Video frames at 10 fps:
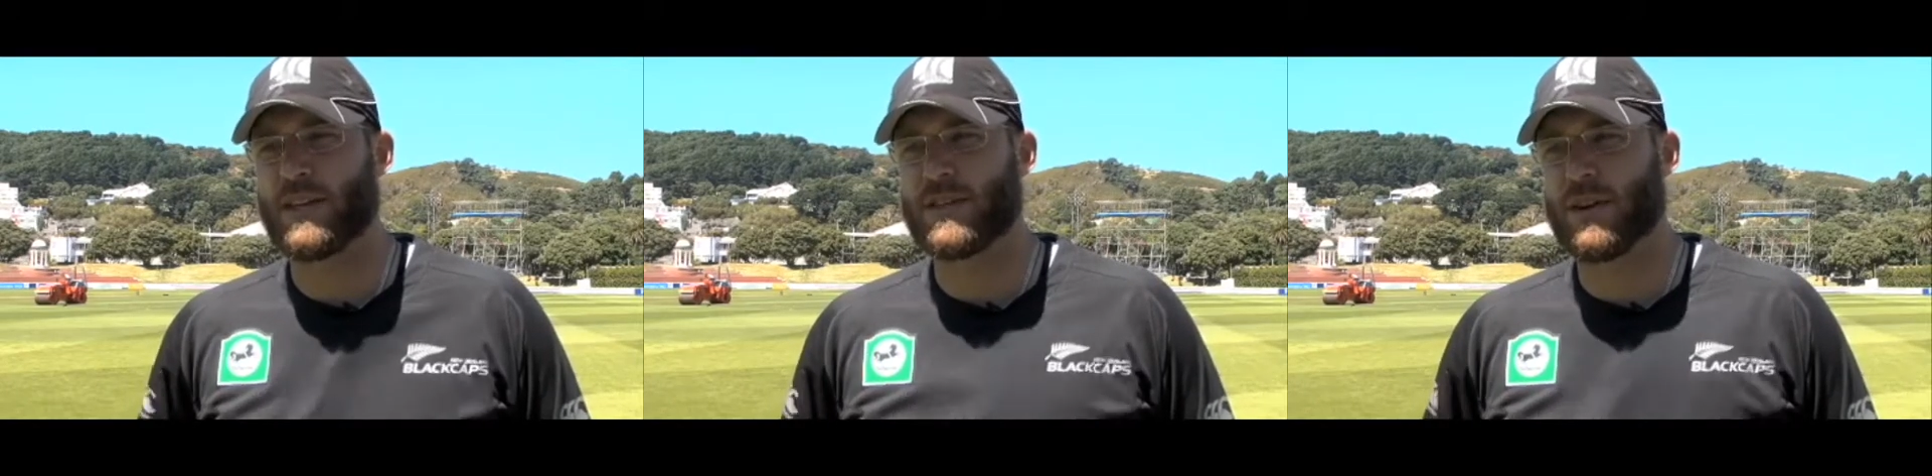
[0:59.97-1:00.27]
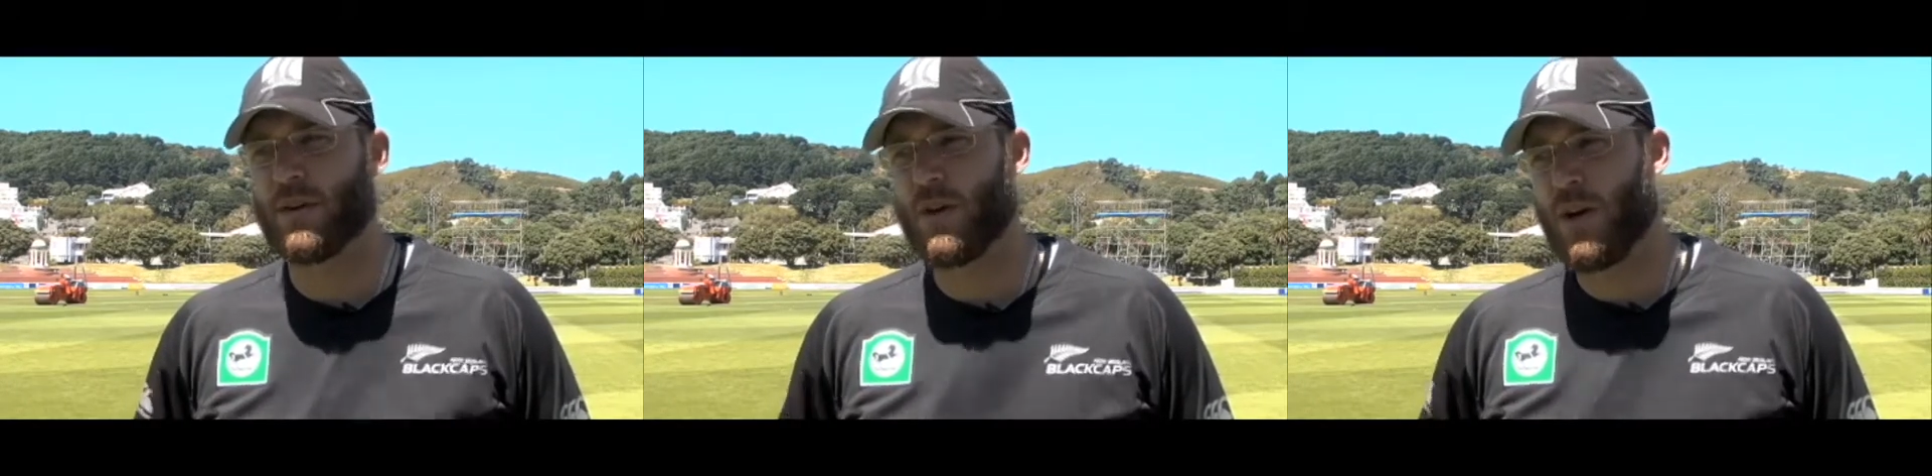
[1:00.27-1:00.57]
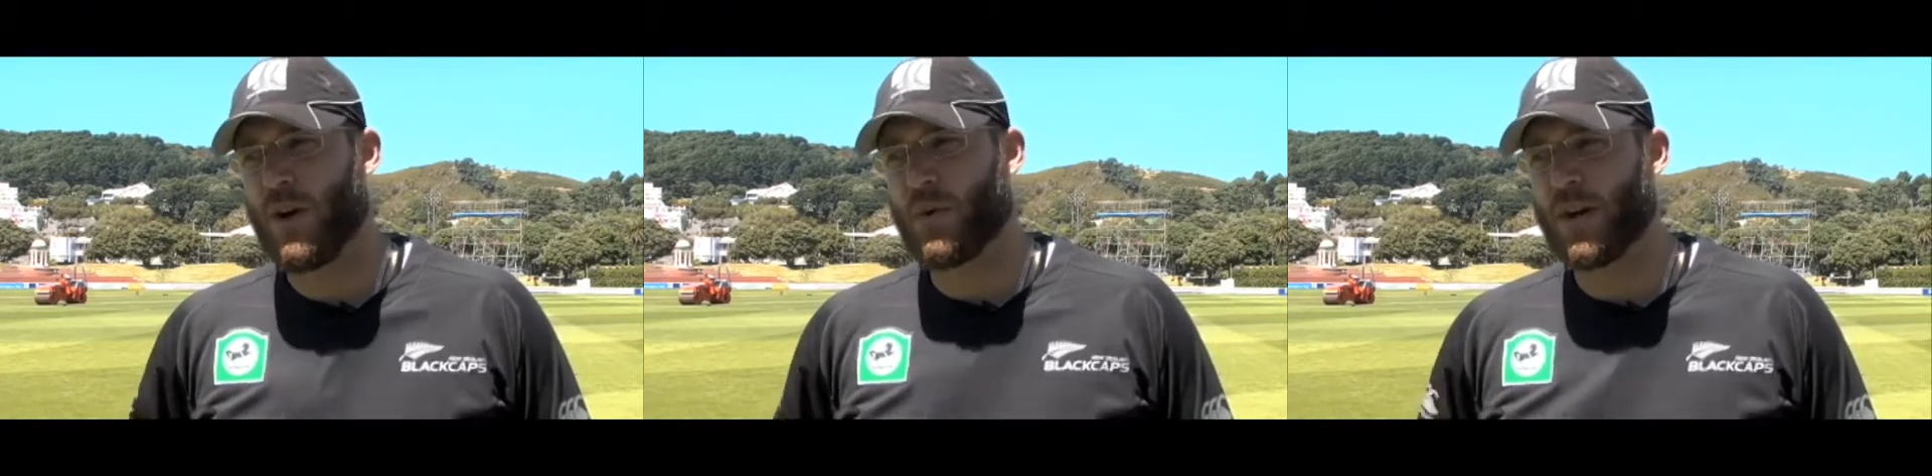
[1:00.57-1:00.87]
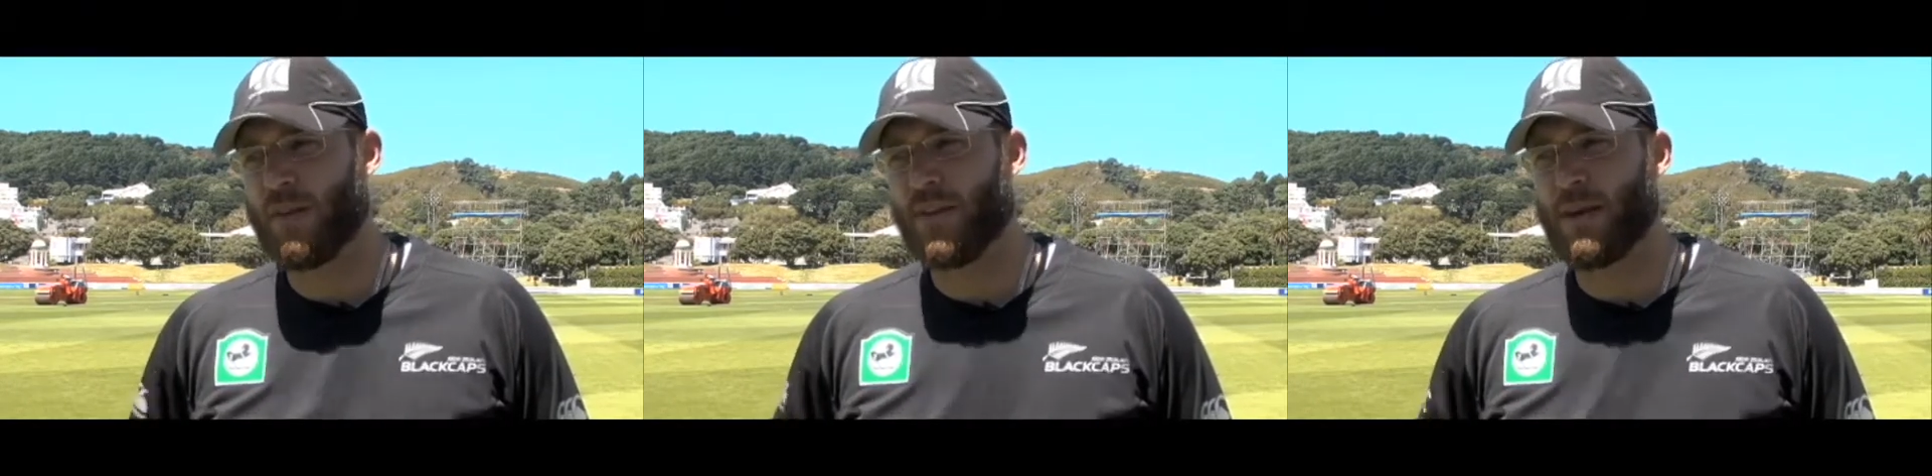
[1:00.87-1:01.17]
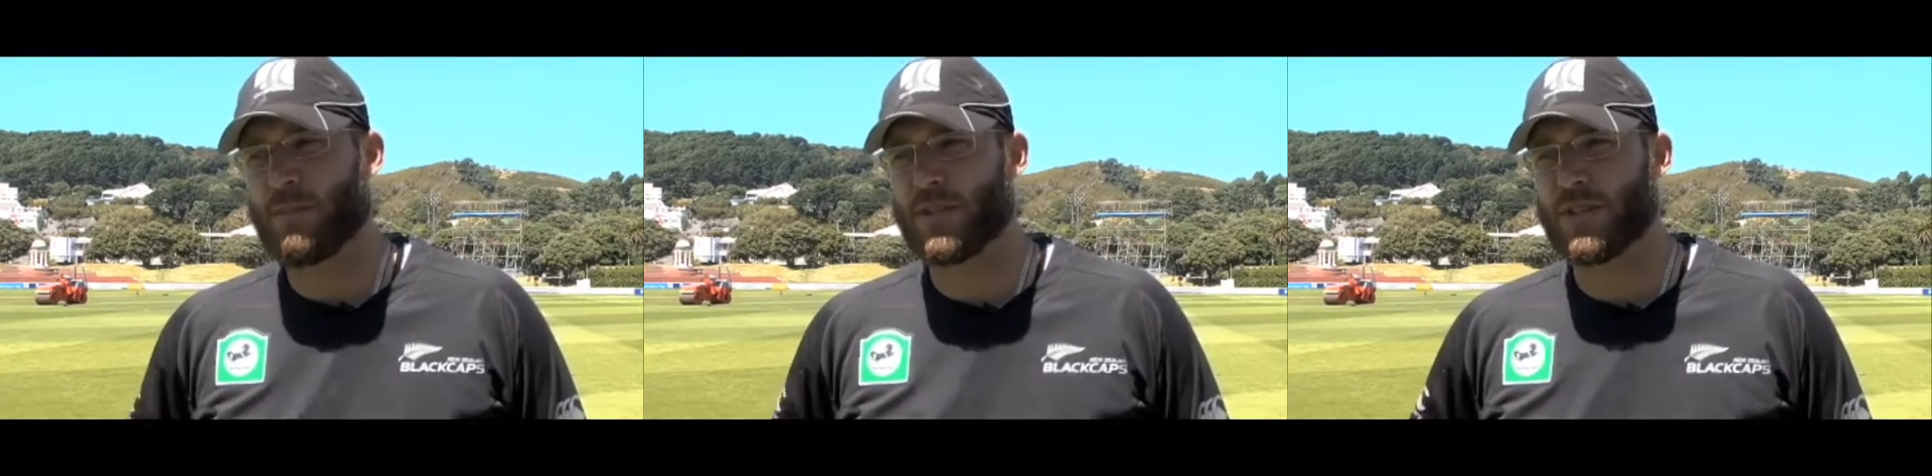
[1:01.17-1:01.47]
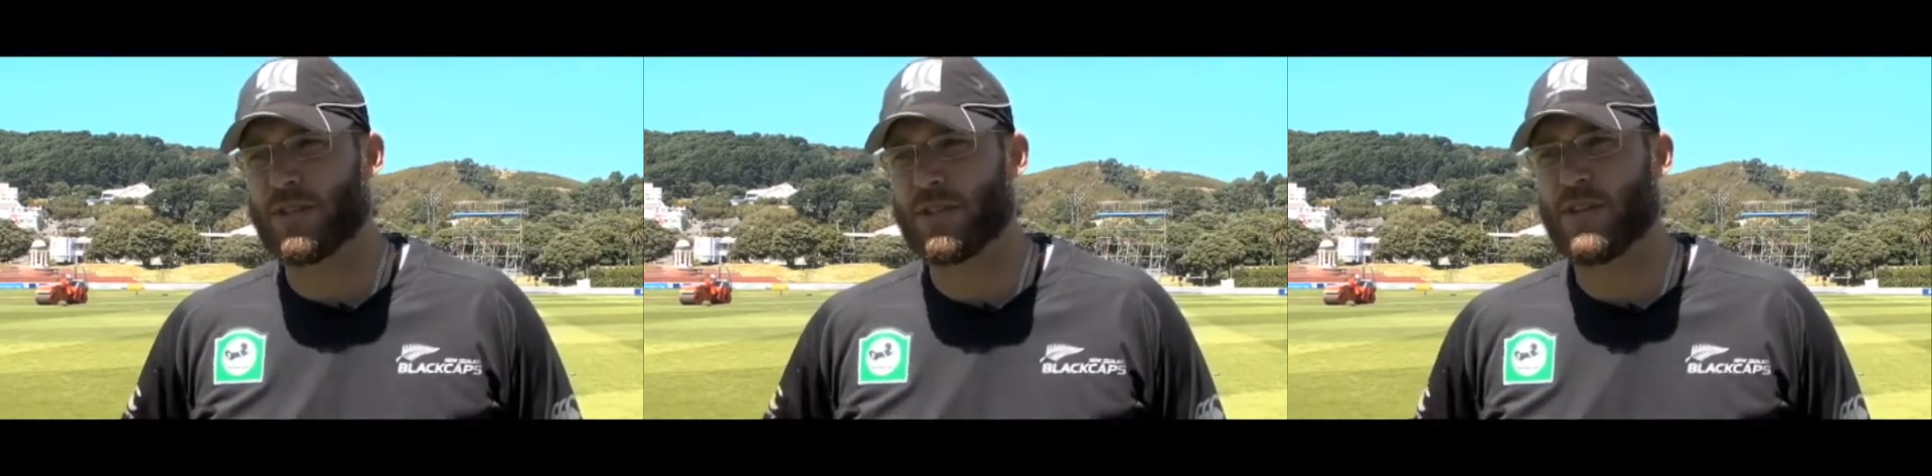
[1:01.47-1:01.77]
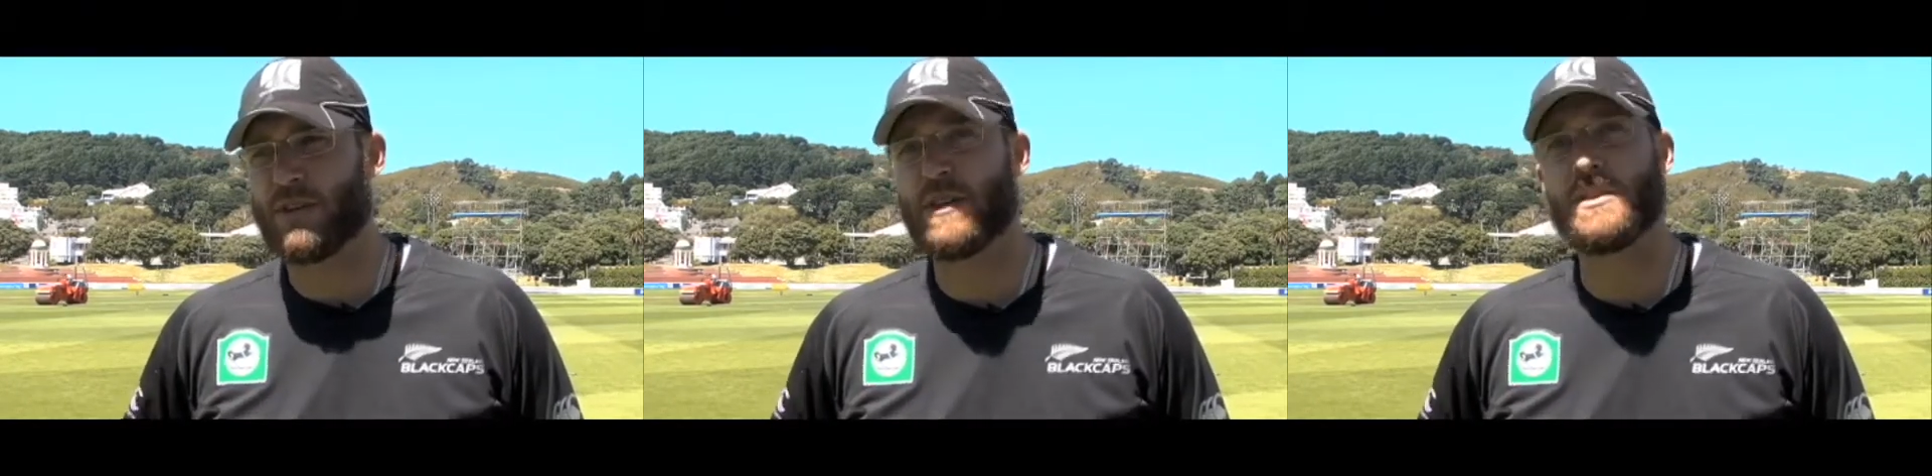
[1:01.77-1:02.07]
So whatever happens in this
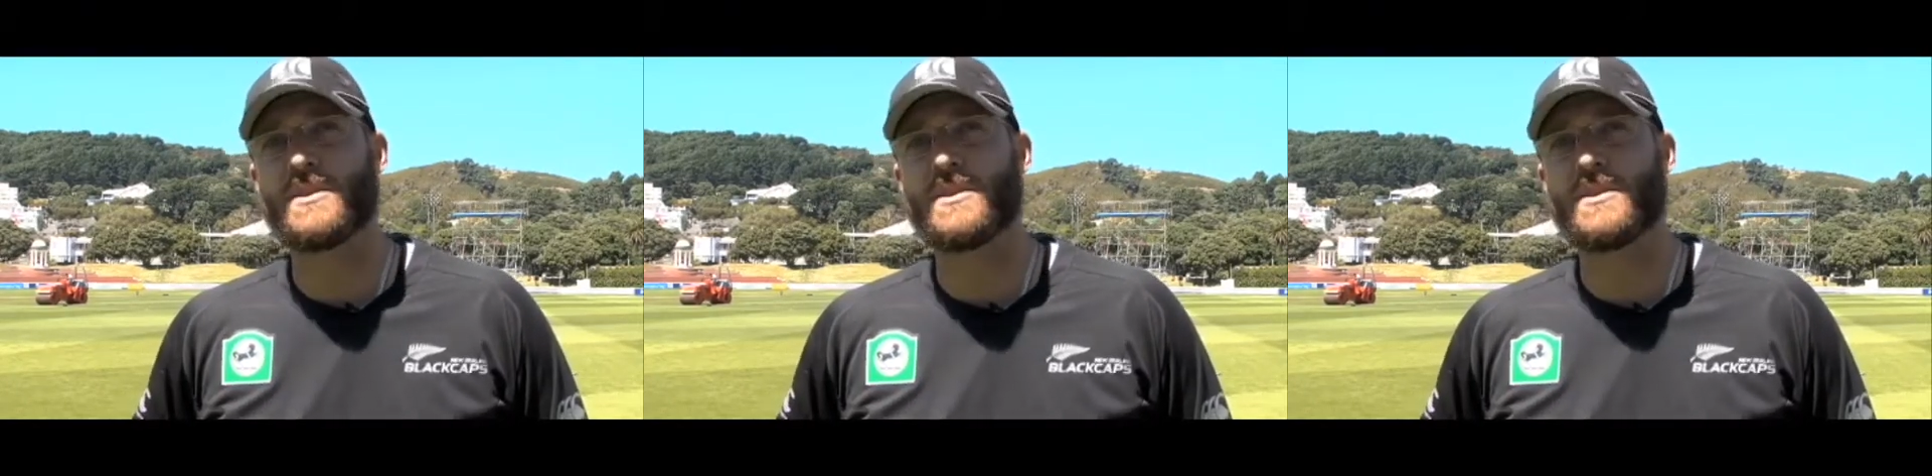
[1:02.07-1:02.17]
series